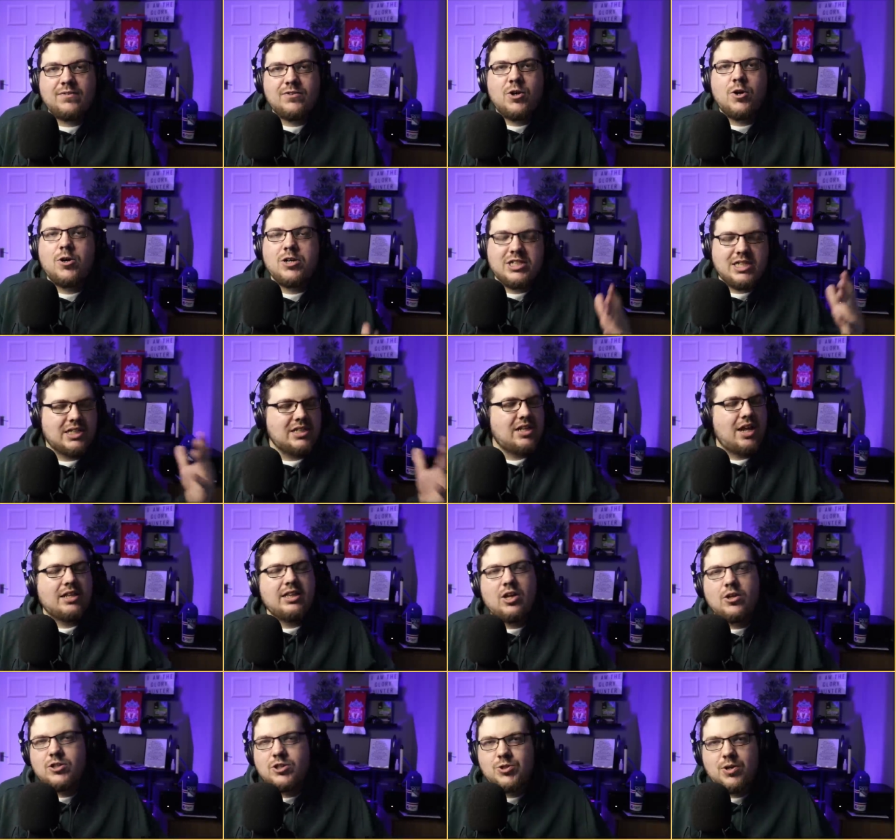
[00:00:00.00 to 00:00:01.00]
Of course, there's
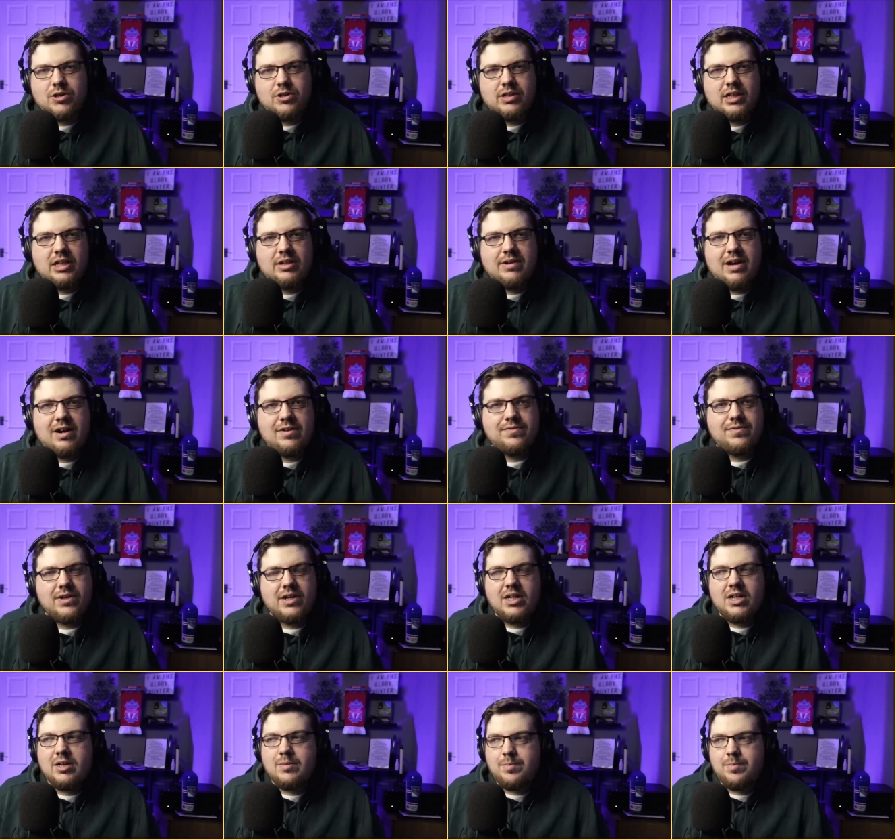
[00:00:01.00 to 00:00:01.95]
like the odd struggle that you have,